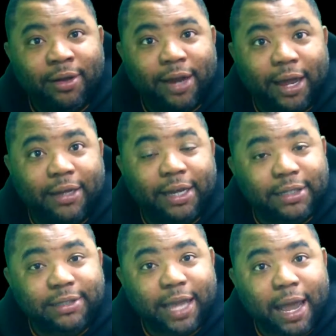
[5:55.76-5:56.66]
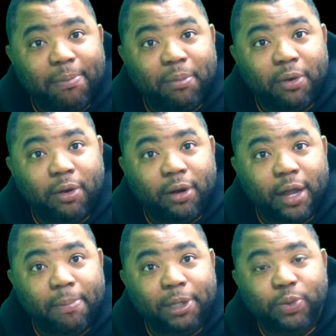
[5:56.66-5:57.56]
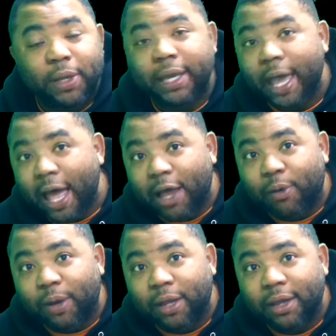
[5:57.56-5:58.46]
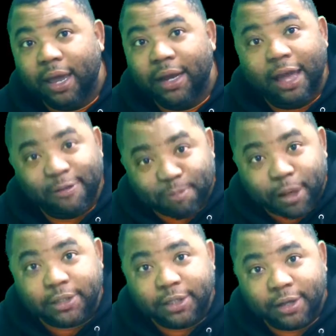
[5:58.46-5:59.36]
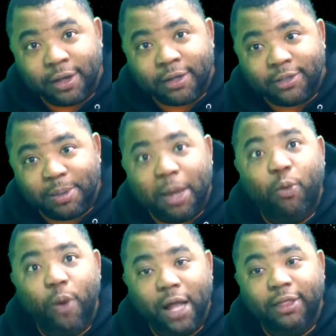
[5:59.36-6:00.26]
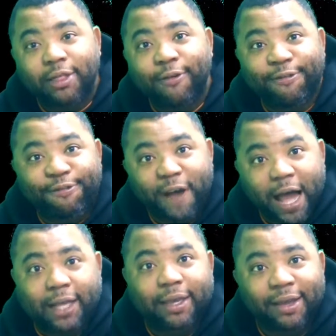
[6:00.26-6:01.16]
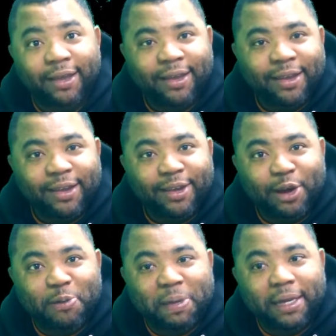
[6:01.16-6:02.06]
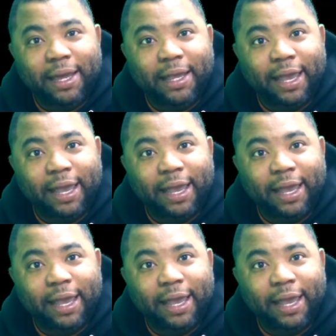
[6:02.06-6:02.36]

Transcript: Like this time, like between Calgary and Lethbridge. So I'm like, what the fuck? You know what I mean?